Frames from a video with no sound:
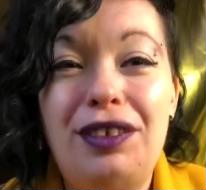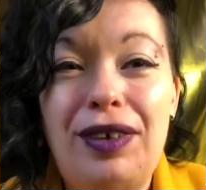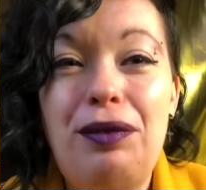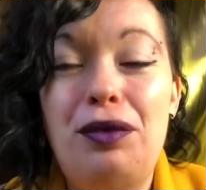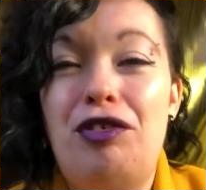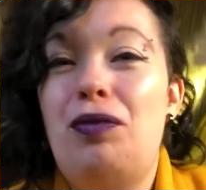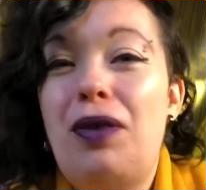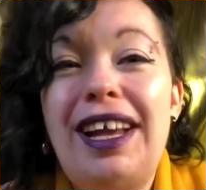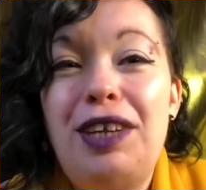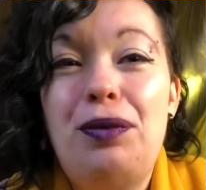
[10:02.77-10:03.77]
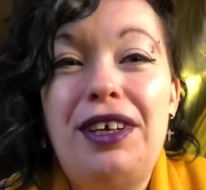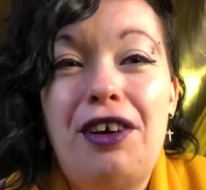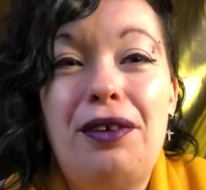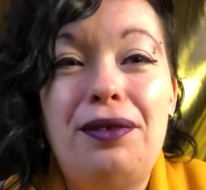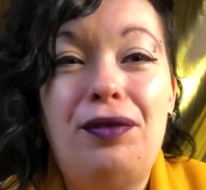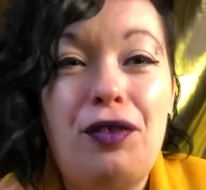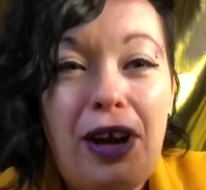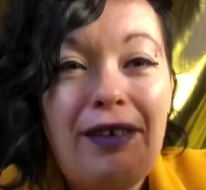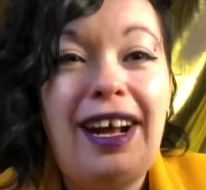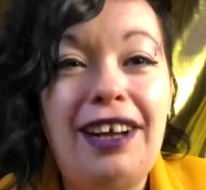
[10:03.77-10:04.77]
of our wardrobe? Where do we go for
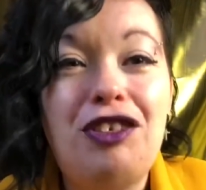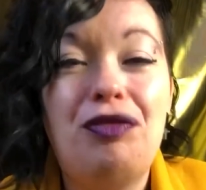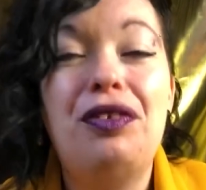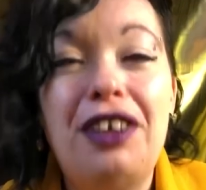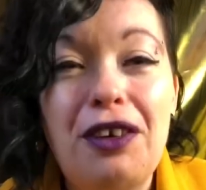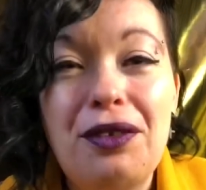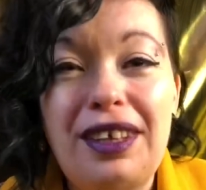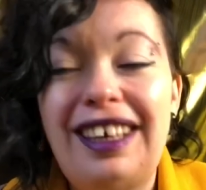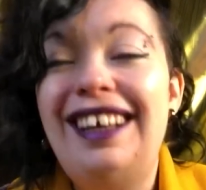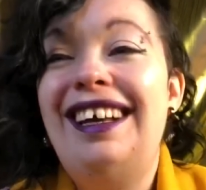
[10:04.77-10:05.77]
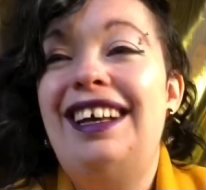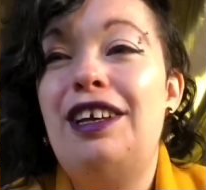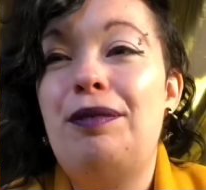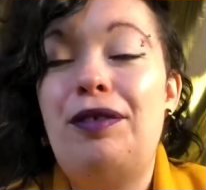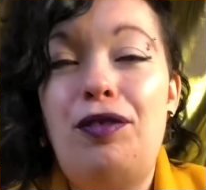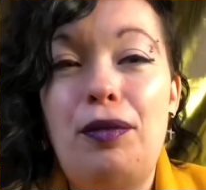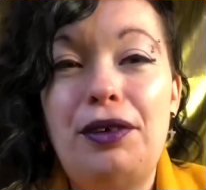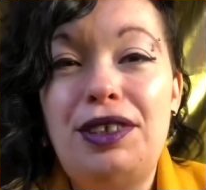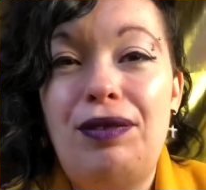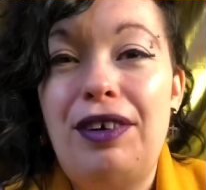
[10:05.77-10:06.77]
our actual clothing, and for
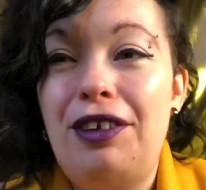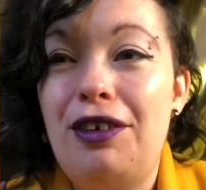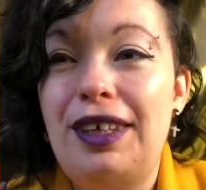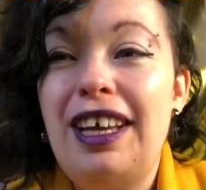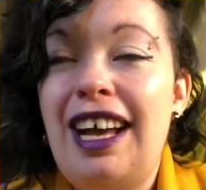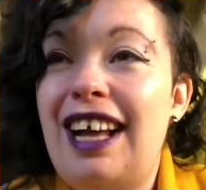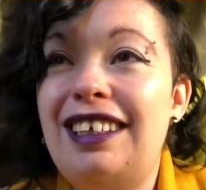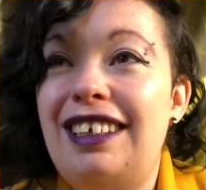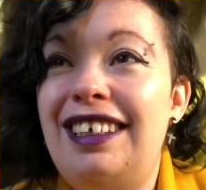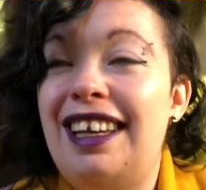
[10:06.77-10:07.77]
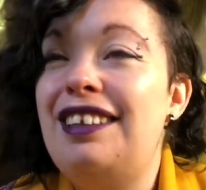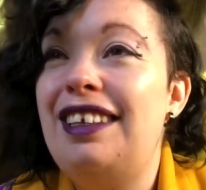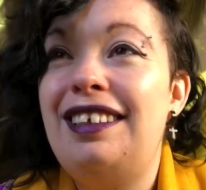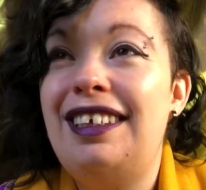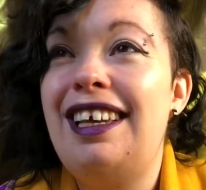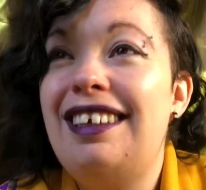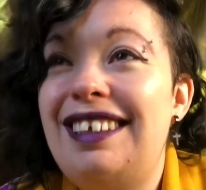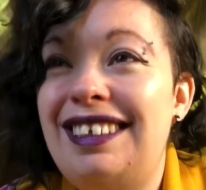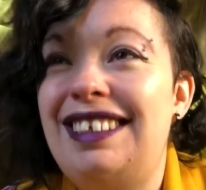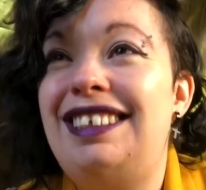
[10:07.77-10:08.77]
most of our clothing? And yeah,
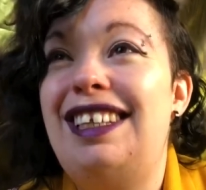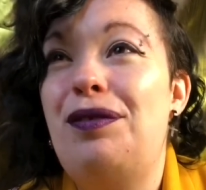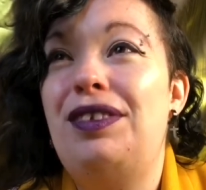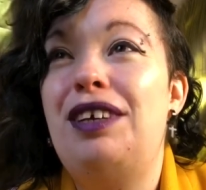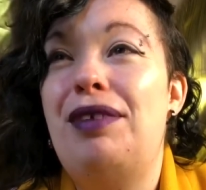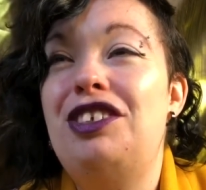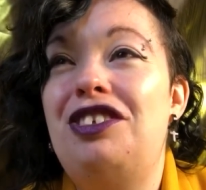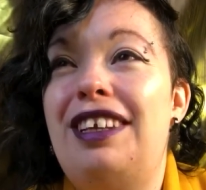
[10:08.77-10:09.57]
this is definitely a question that